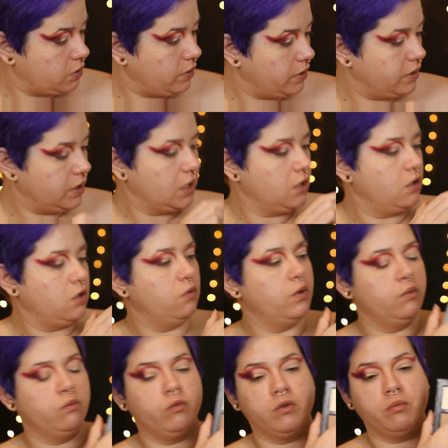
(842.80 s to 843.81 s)
So I think I'll
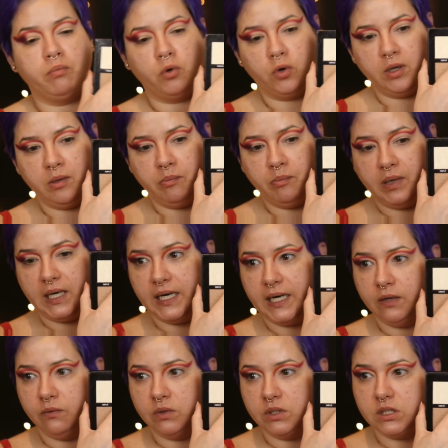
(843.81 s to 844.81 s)
go in with Boy
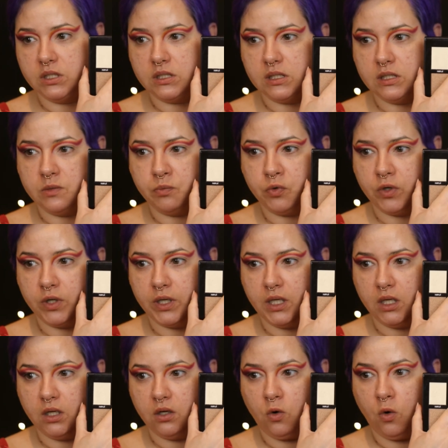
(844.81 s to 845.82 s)
Bye, which is this
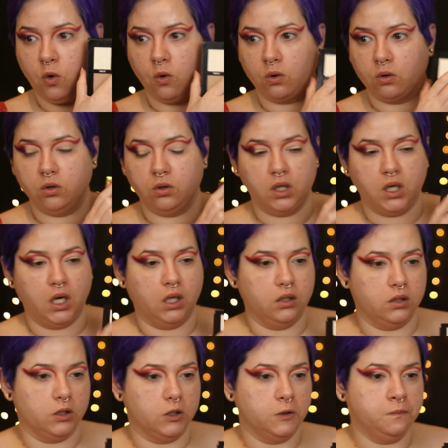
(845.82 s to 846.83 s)
pretty coral
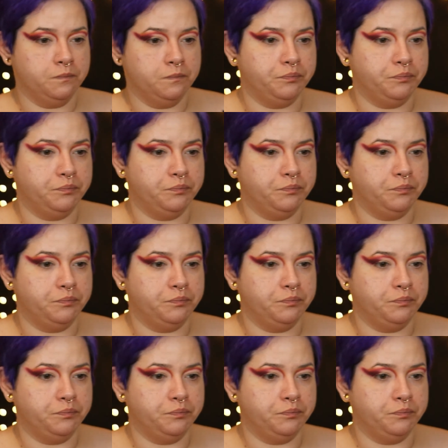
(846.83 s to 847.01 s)
color.